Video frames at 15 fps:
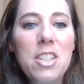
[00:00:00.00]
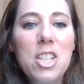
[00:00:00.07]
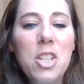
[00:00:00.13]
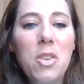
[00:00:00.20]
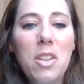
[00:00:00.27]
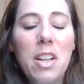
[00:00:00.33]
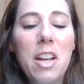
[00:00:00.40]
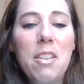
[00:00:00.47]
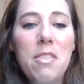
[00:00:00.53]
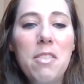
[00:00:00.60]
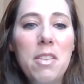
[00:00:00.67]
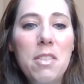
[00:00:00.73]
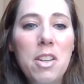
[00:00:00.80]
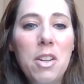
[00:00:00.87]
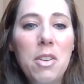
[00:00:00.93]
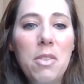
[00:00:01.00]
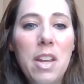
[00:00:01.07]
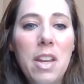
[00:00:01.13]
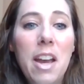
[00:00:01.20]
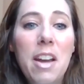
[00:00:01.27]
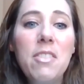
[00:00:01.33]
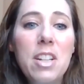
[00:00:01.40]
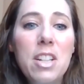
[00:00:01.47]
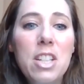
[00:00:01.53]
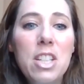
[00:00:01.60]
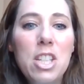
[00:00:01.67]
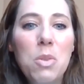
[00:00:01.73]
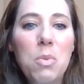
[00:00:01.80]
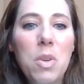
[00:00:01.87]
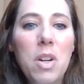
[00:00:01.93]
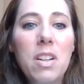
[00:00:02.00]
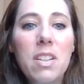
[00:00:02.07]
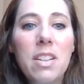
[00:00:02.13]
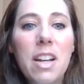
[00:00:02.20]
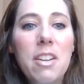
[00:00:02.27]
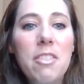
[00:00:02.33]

So a lot of the, the advocacy work, a lot